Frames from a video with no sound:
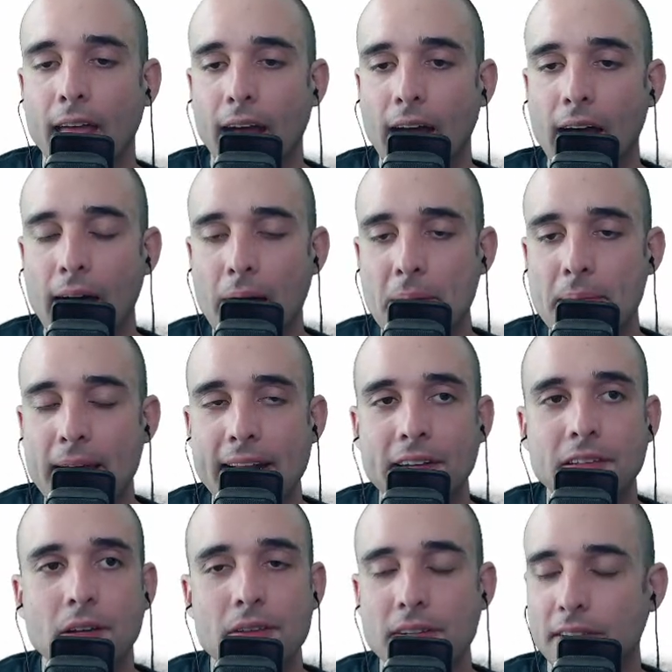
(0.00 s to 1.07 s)
And
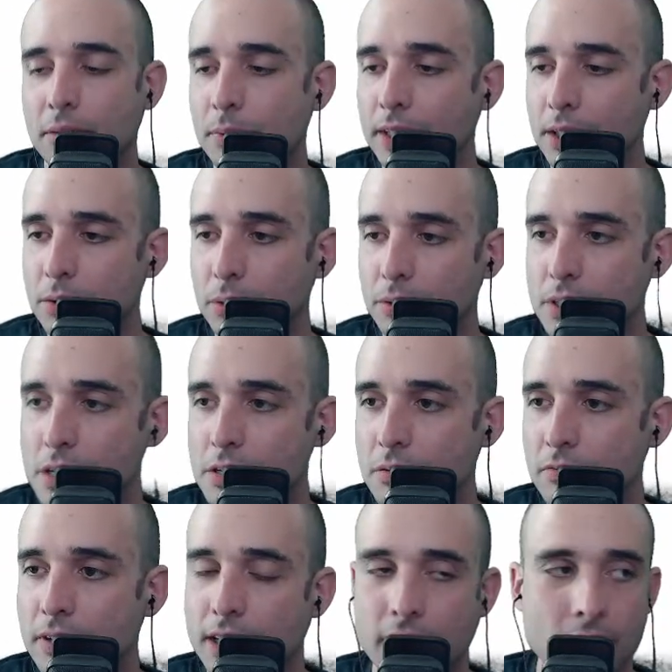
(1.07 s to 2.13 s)
so there's a really cool YouTube
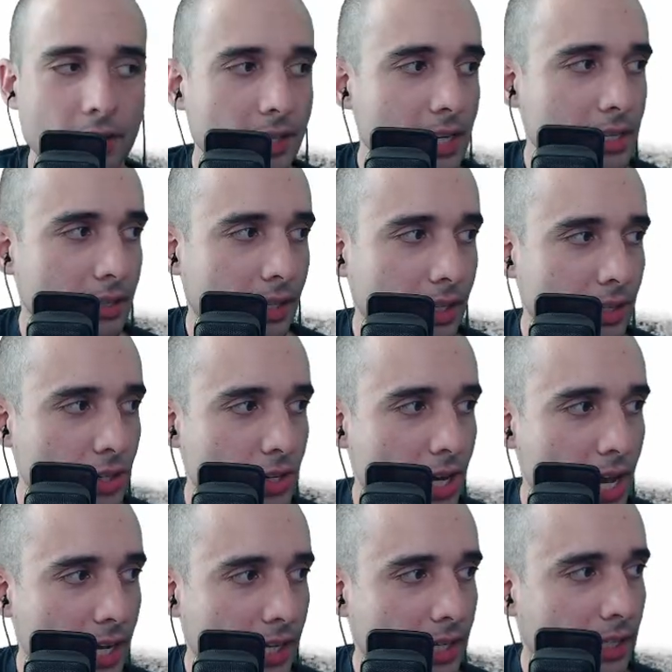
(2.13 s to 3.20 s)
video that you can
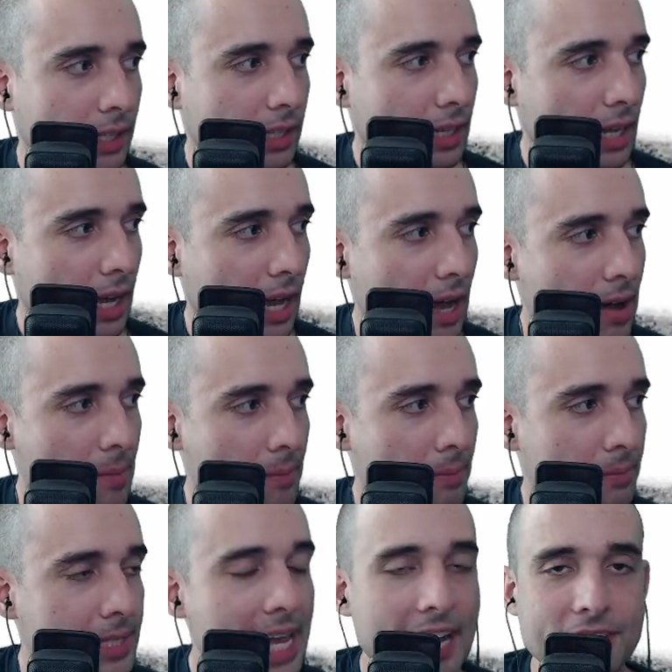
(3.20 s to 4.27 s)
check
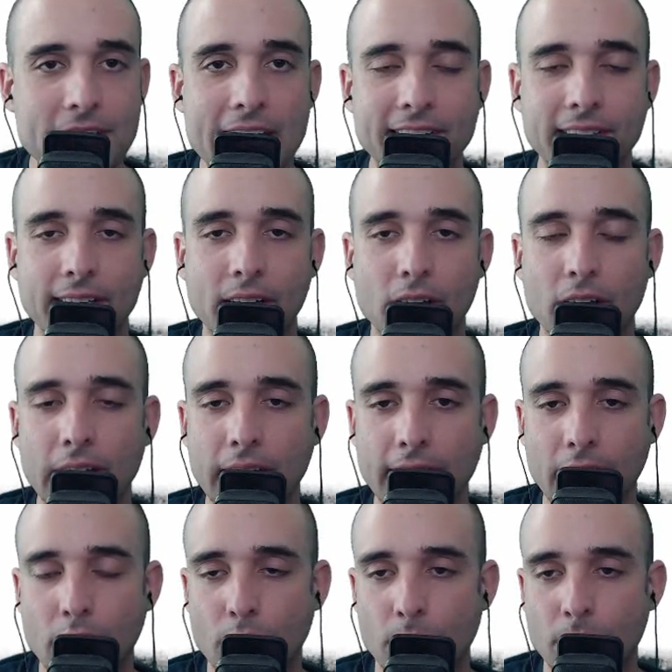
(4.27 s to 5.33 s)
Yeah, she has like
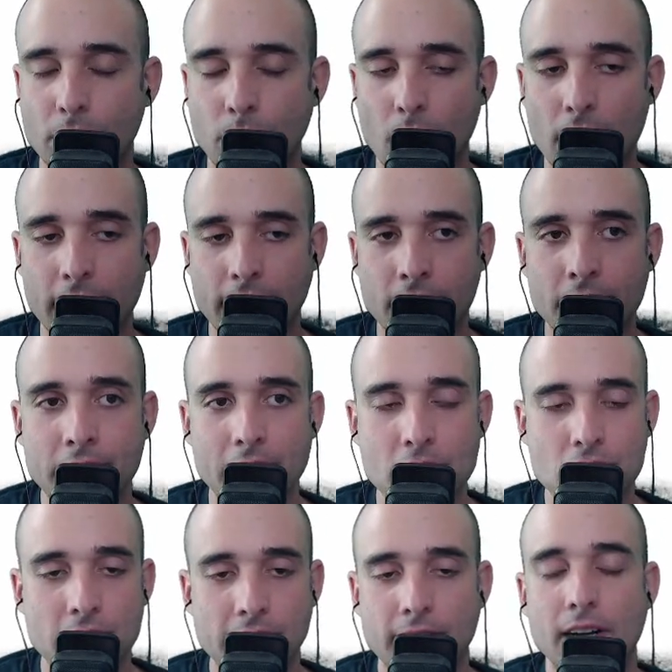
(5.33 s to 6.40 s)
a chronic
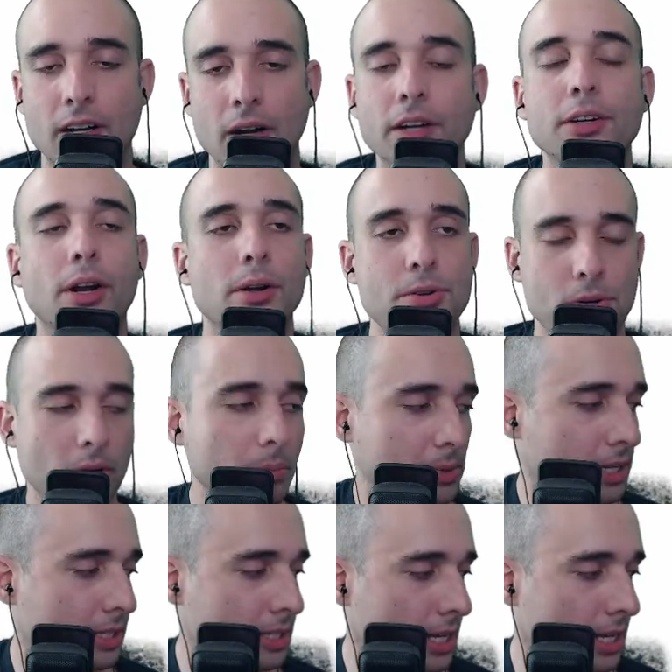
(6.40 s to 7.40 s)
conditions that are under control, but